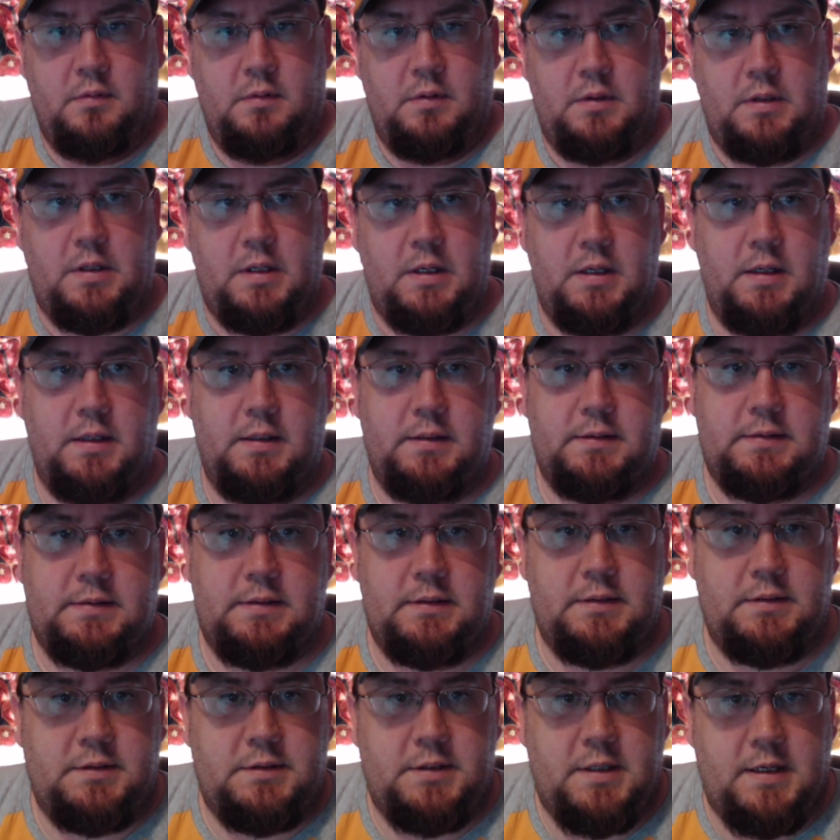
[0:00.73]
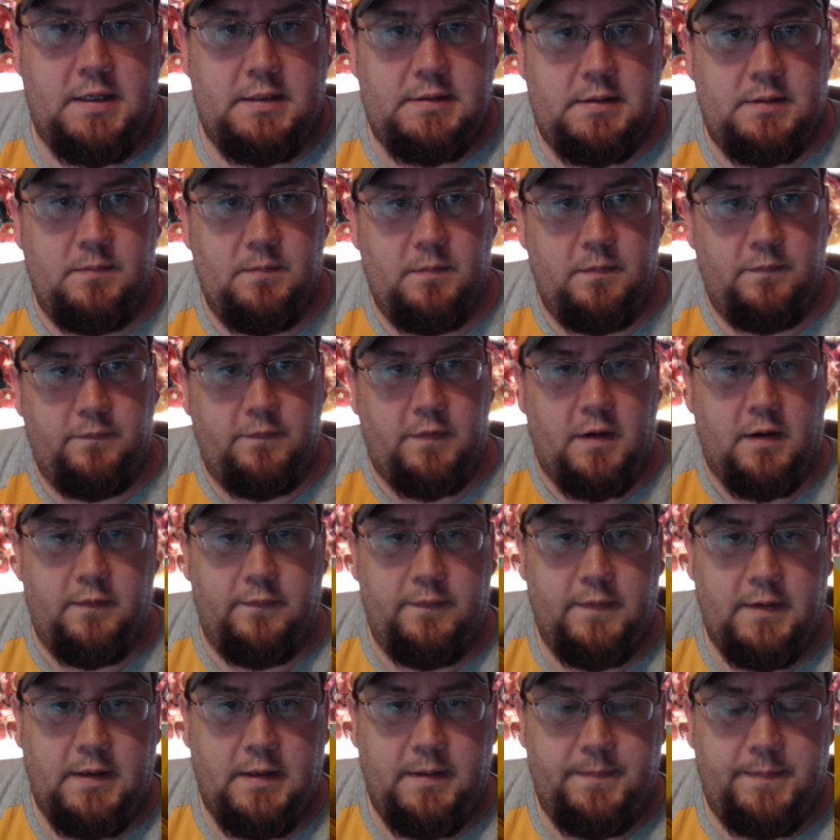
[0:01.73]
Hey, this is Jason with
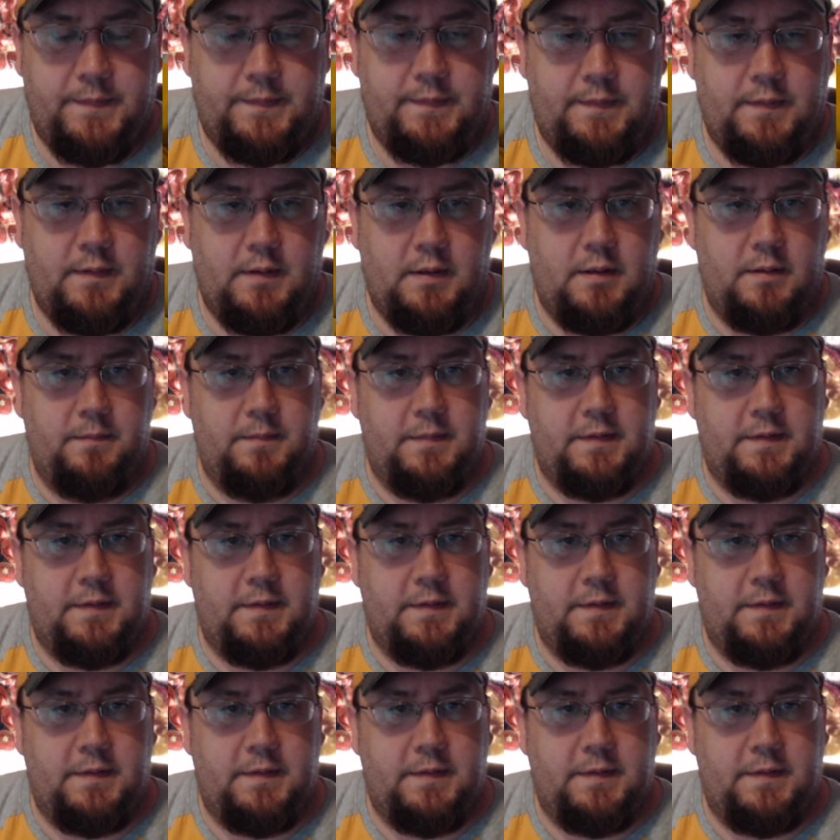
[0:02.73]
Vapes.